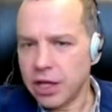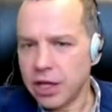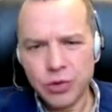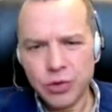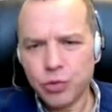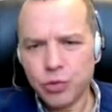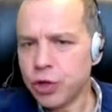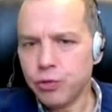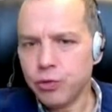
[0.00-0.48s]

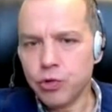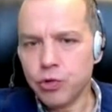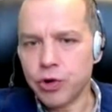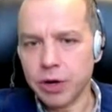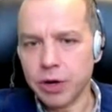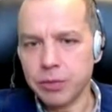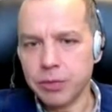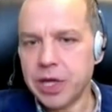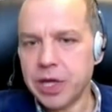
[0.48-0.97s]
it won't
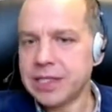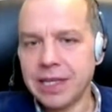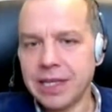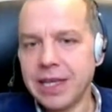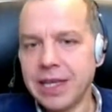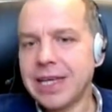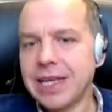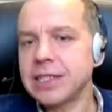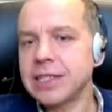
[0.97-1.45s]
work because
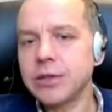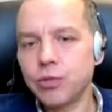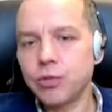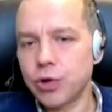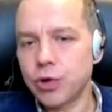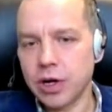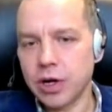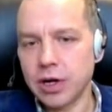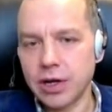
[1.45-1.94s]
it hasn't
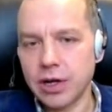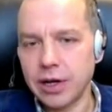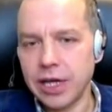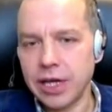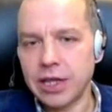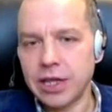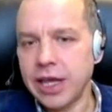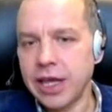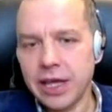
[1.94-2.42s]
worked.
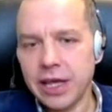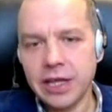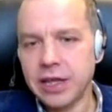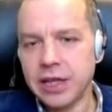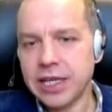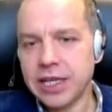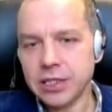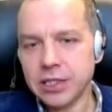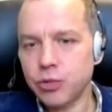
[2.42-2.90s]
Uh, it
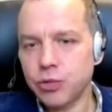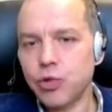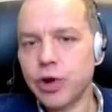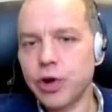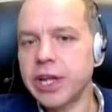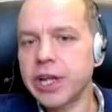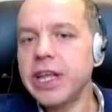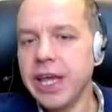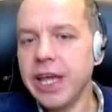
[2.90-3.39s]
it hasn't
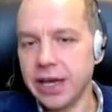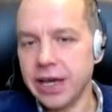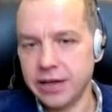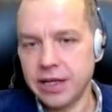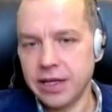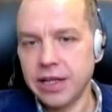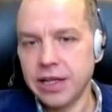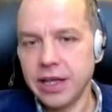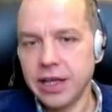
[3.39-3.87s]
worked
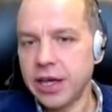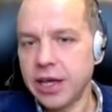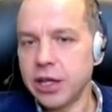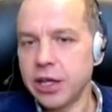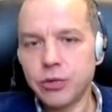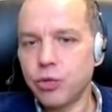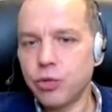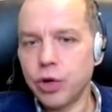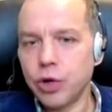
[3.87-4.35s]
yet,
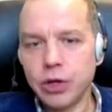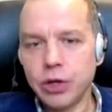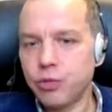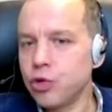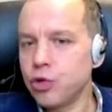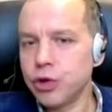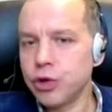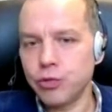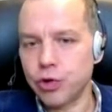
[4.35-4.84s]
and it
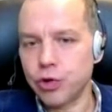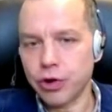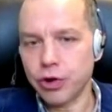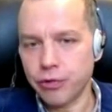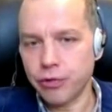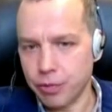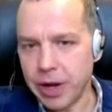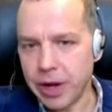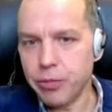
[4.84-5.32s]
it won't
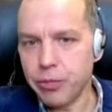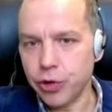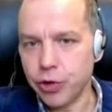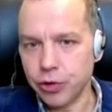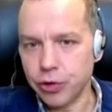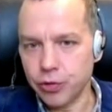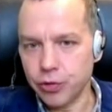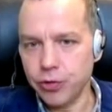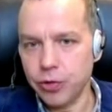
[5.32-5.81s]
work from my
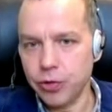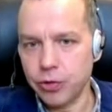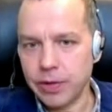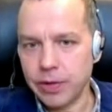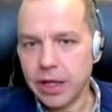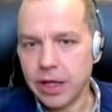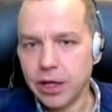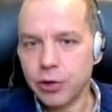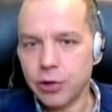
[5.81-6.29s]
point of
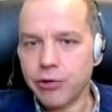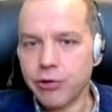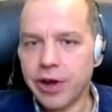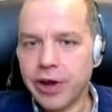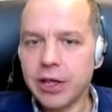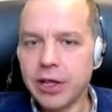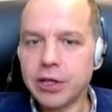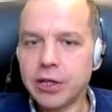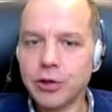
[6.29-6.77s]
view.
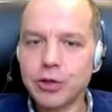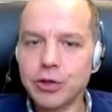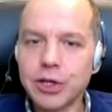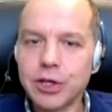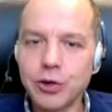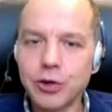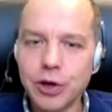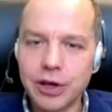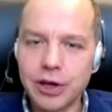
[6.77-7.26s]
Ukraine is
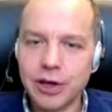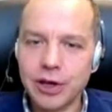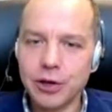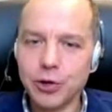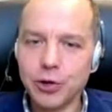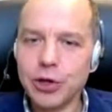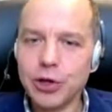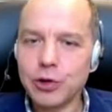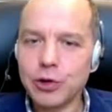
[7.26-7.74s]
not a
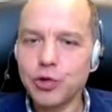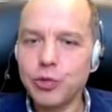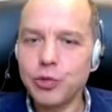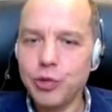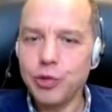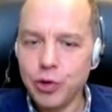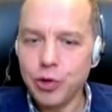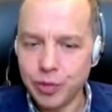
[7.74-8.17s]
not a good